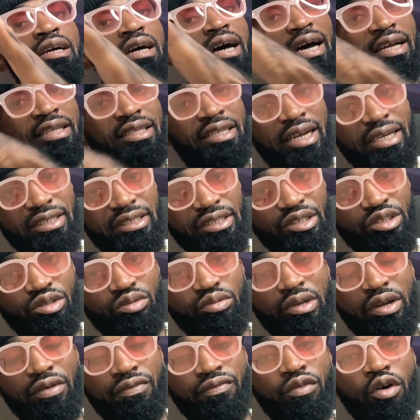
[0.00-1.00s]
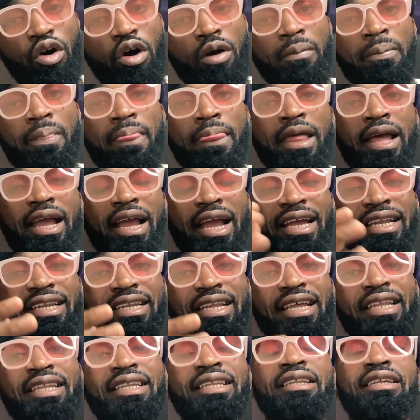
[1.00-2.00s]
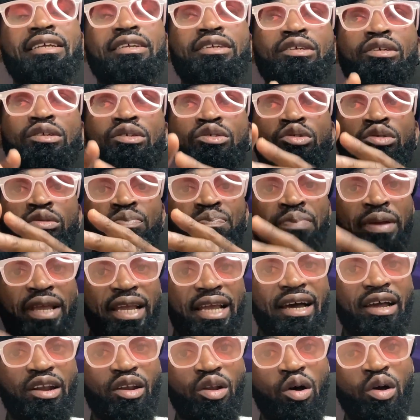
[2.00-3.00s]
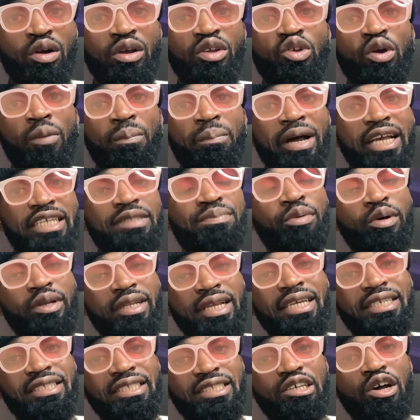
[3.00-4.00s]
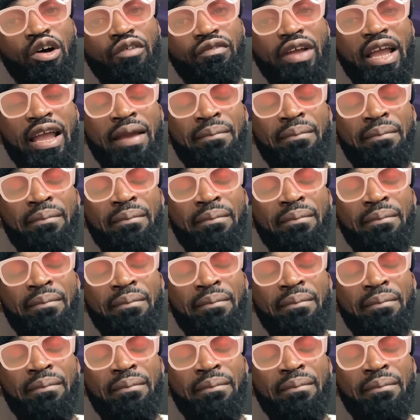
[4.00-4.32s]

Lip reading: attaches to the form, and then you pick along your passport itself.